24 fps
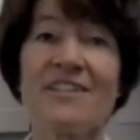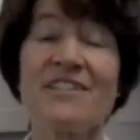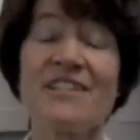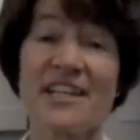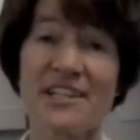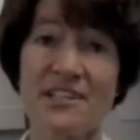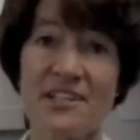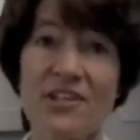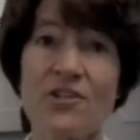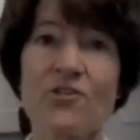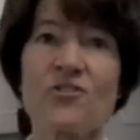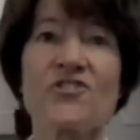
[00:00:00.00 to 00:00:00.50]

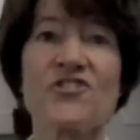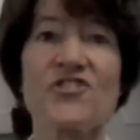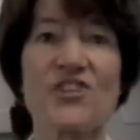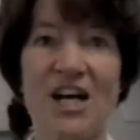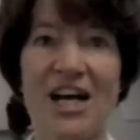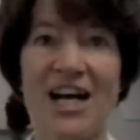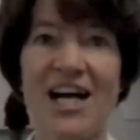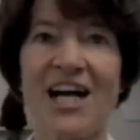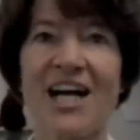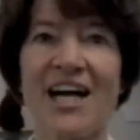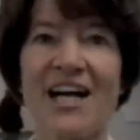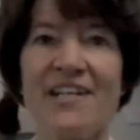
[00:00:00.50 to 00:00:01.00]
technical
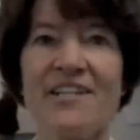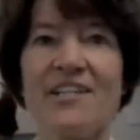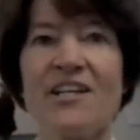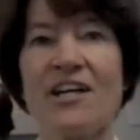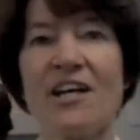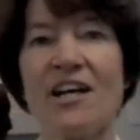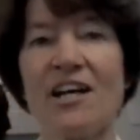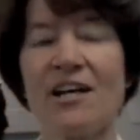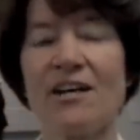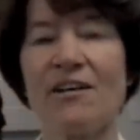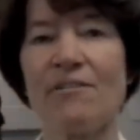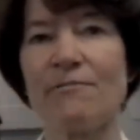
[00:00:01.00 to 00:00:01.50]
side
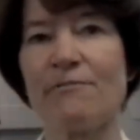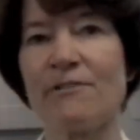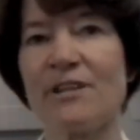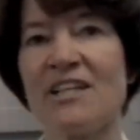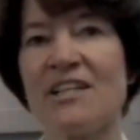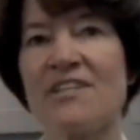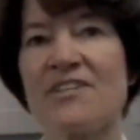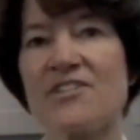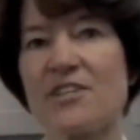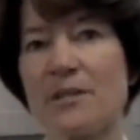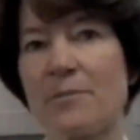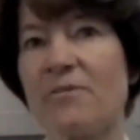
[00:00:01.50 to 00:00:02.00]
of
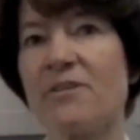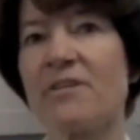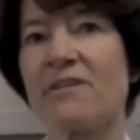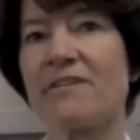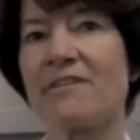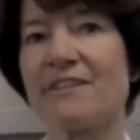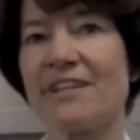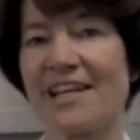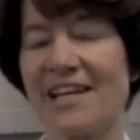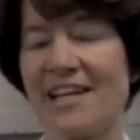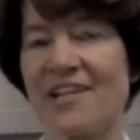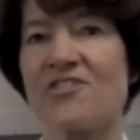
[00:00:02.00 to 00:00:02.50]
some of the
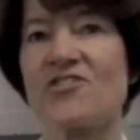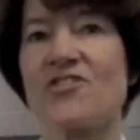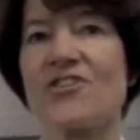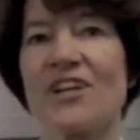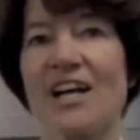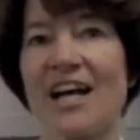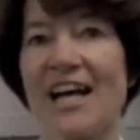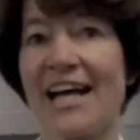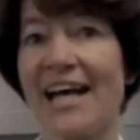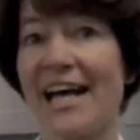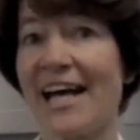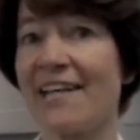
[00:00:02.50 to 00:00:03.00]
things
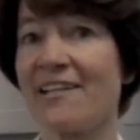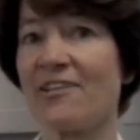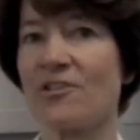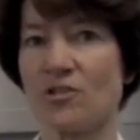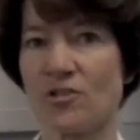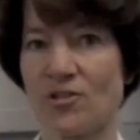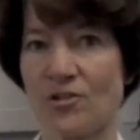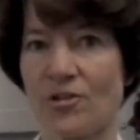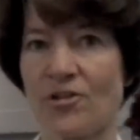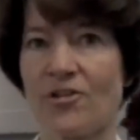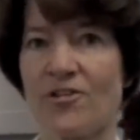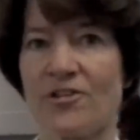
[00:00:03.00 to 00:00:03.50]
that I hadn't
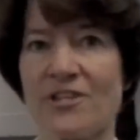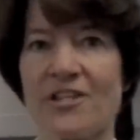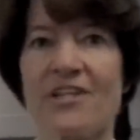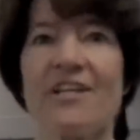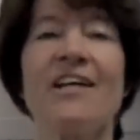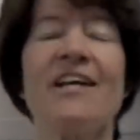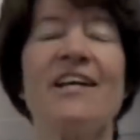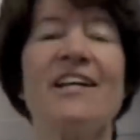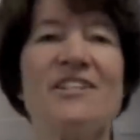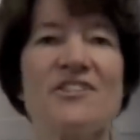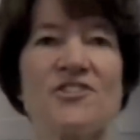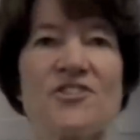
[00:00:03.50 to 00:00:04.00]
learned
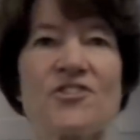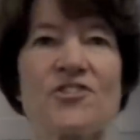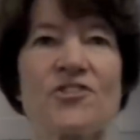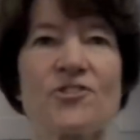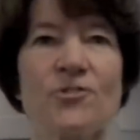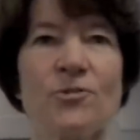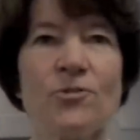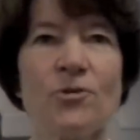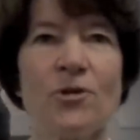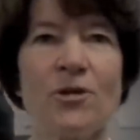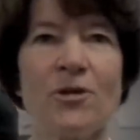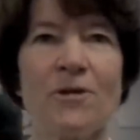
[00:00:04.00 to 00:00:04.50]
in
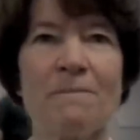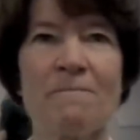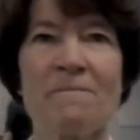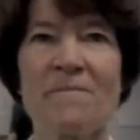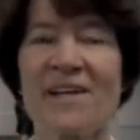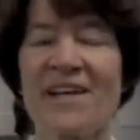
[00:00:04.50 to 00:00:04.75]
school.